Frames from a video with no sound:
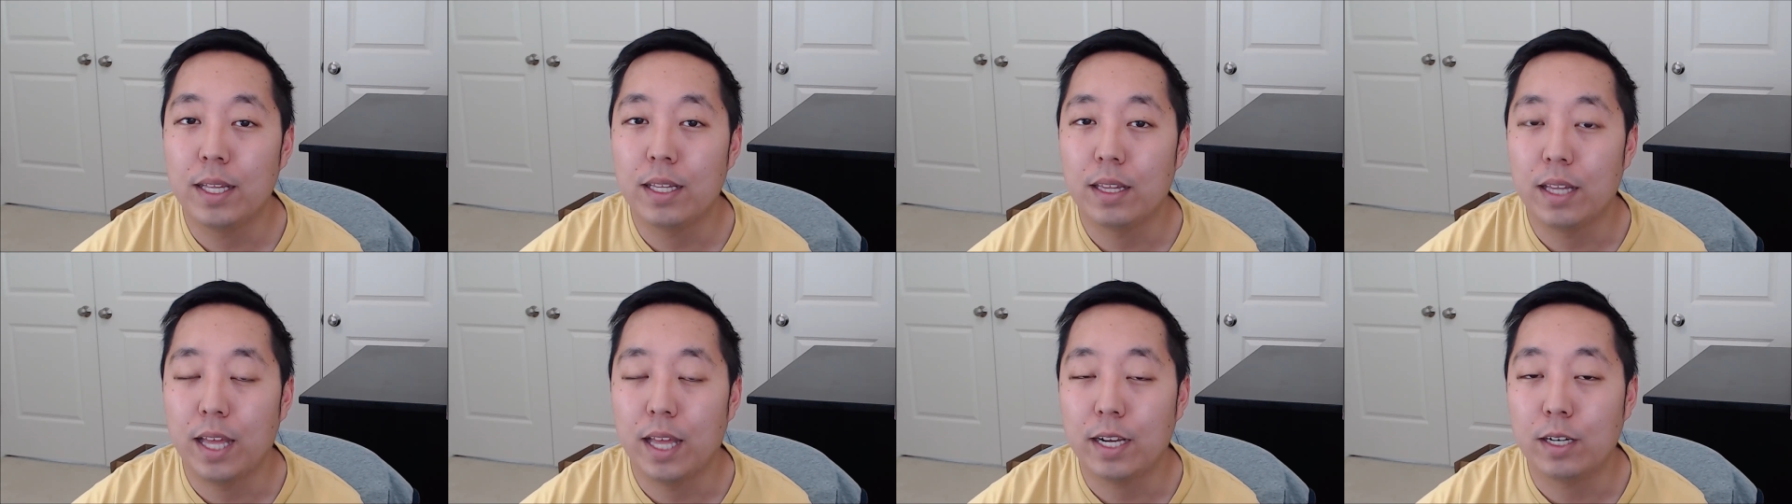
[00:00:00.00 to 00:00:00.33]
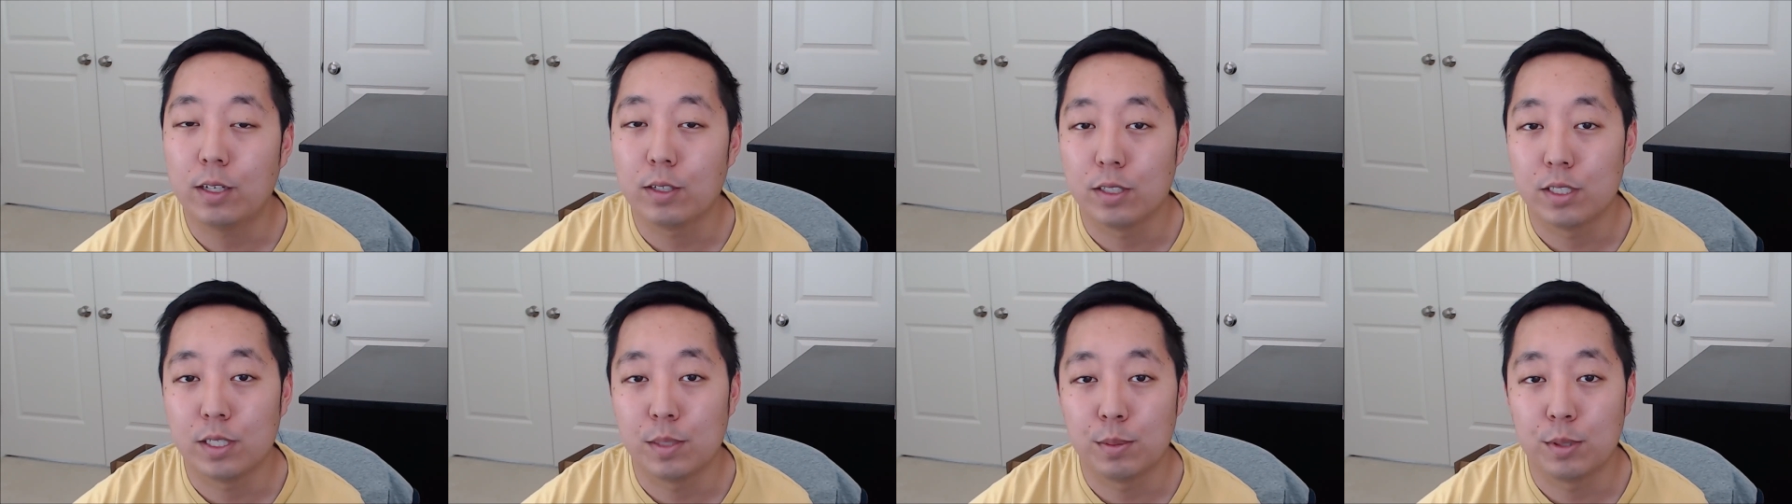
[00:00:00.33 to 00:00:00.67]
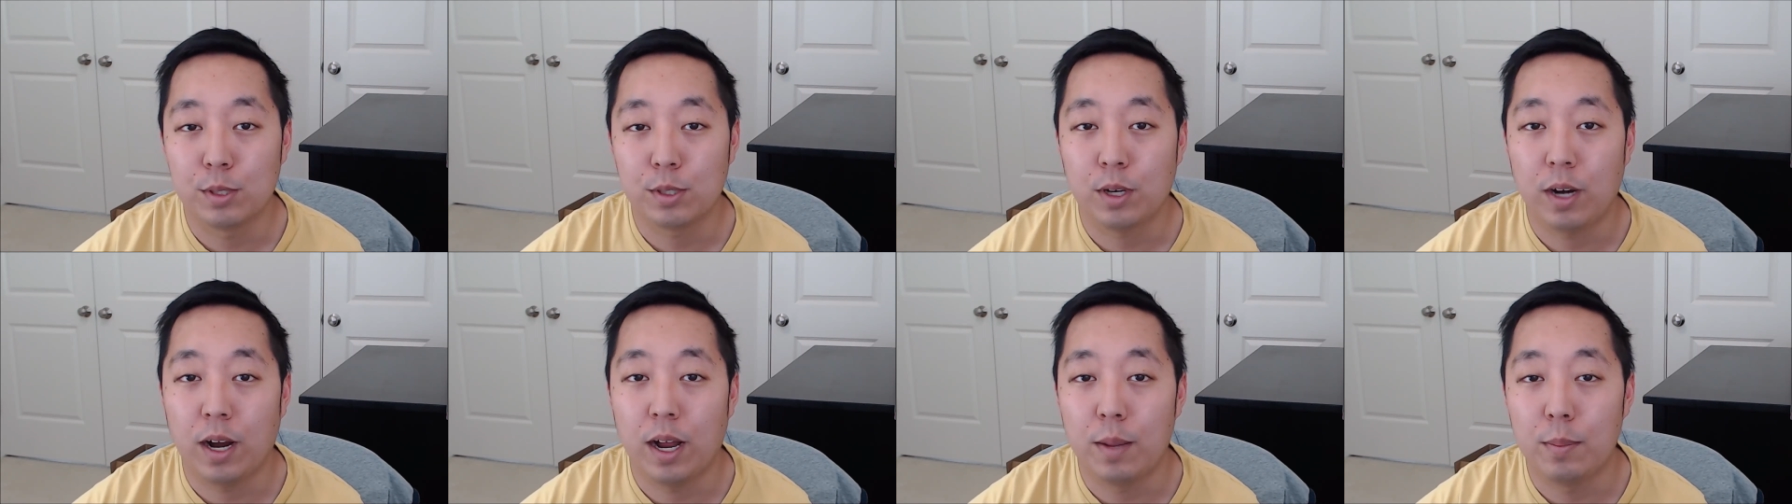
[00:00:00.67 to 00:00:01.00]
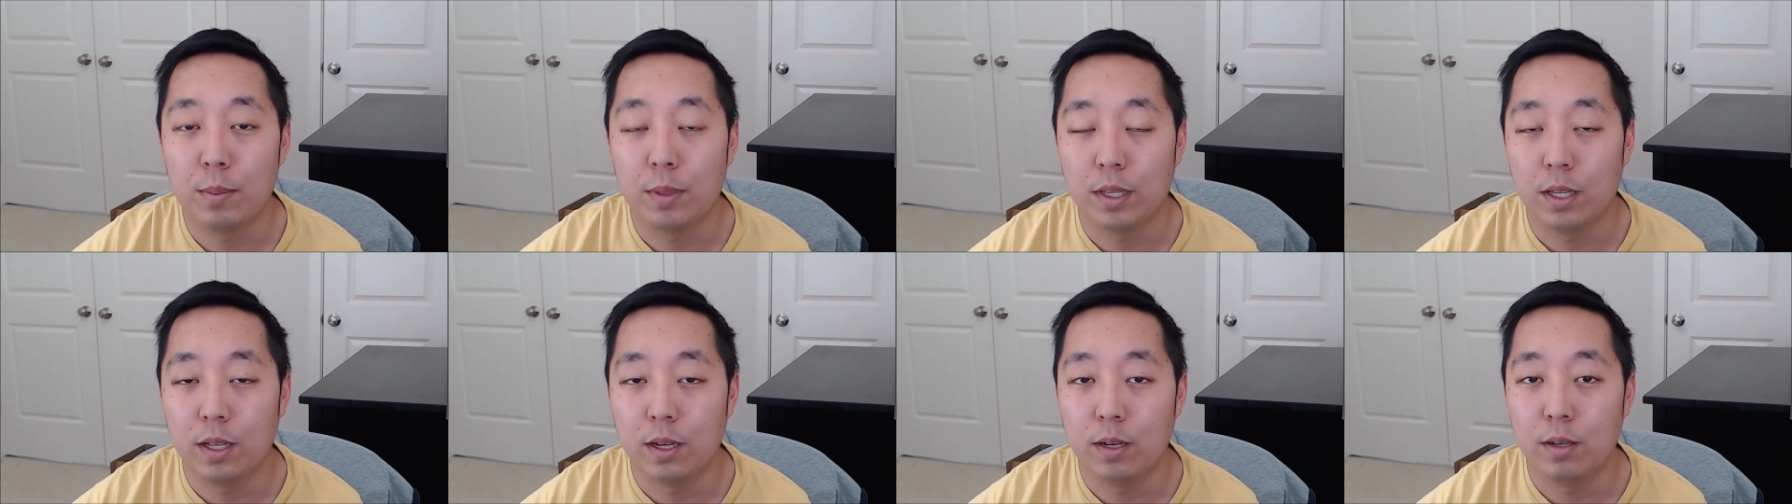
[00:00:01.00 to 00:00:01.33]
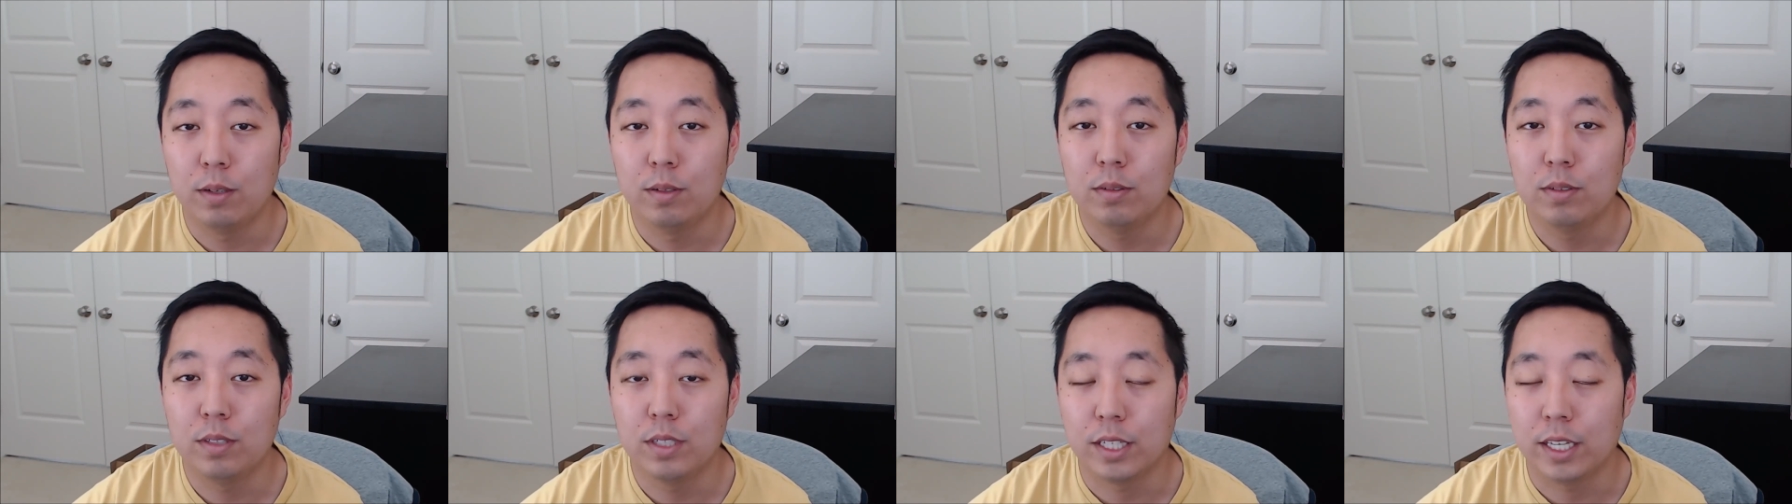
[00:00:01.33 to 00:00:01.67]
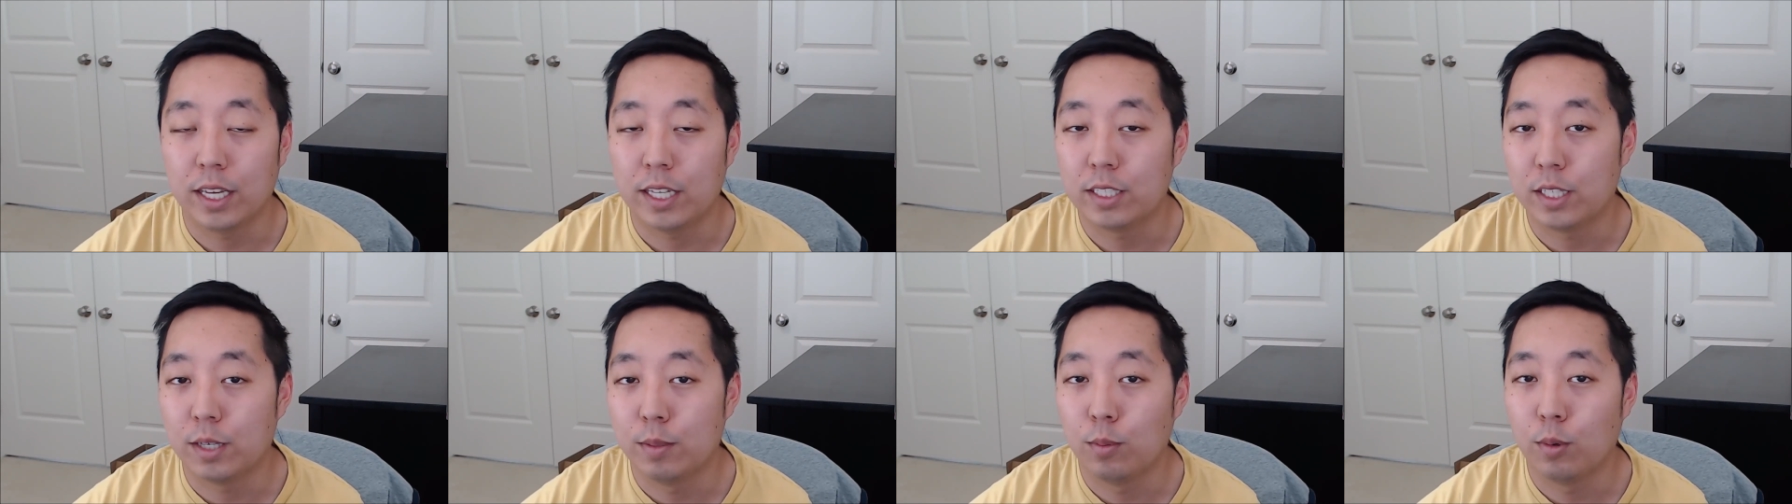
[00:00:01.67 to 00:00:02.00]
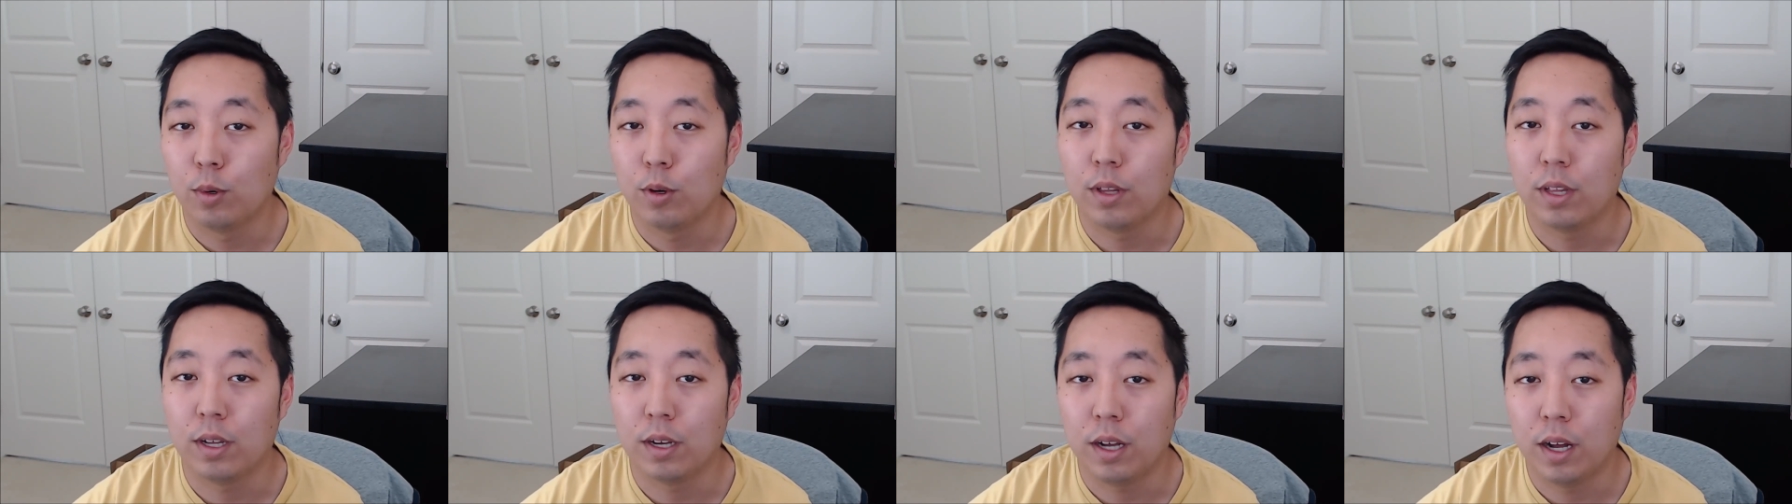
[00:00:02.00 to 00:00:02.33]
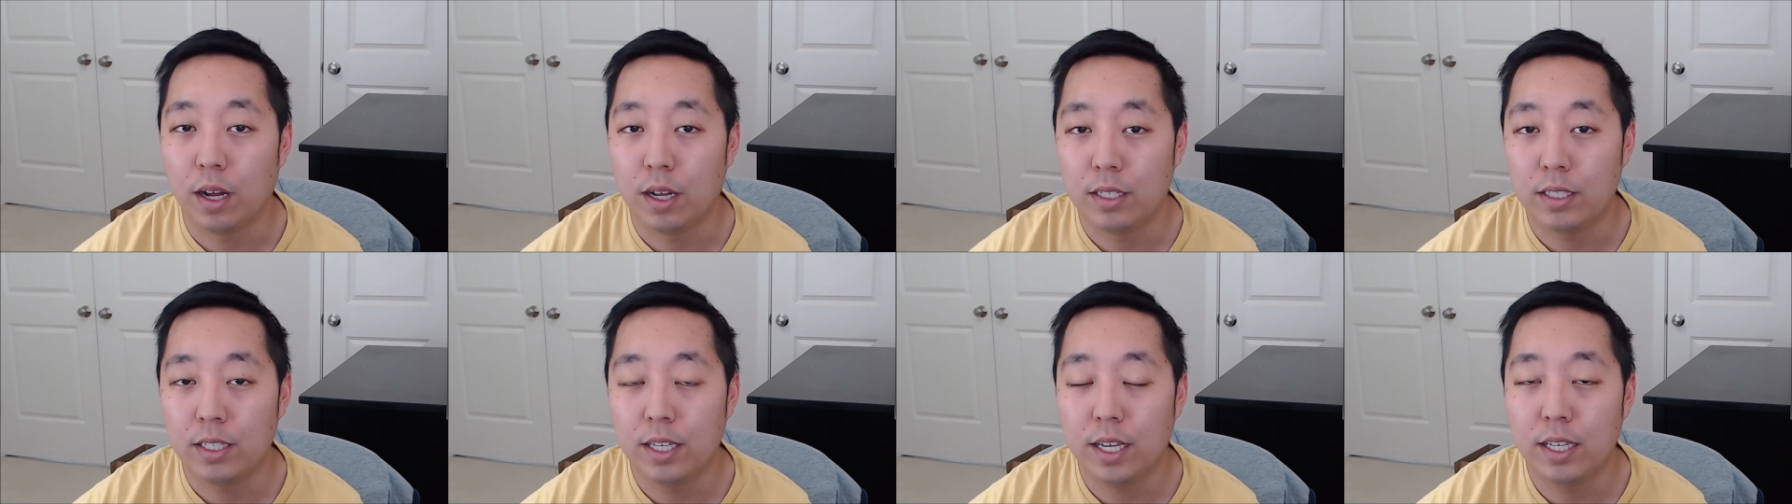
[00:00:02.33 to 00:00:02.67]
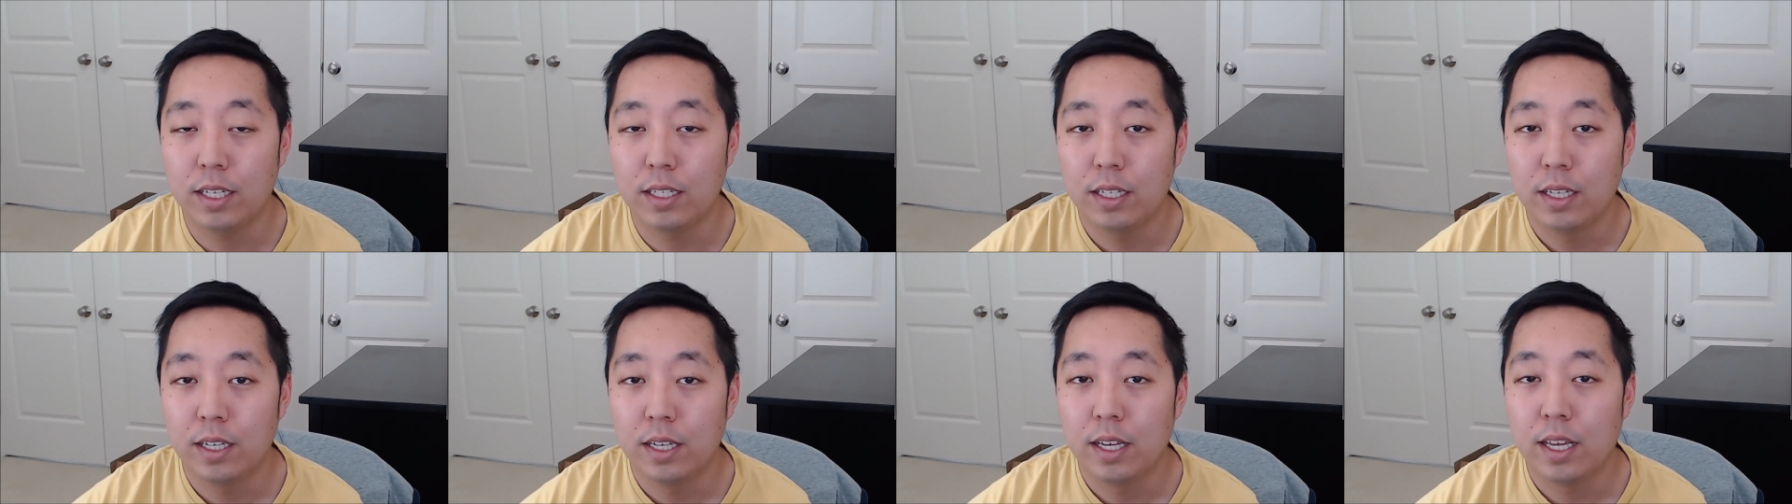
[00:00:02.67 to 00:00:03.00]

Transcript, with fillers: like, or subscribe below to catch up more of the content.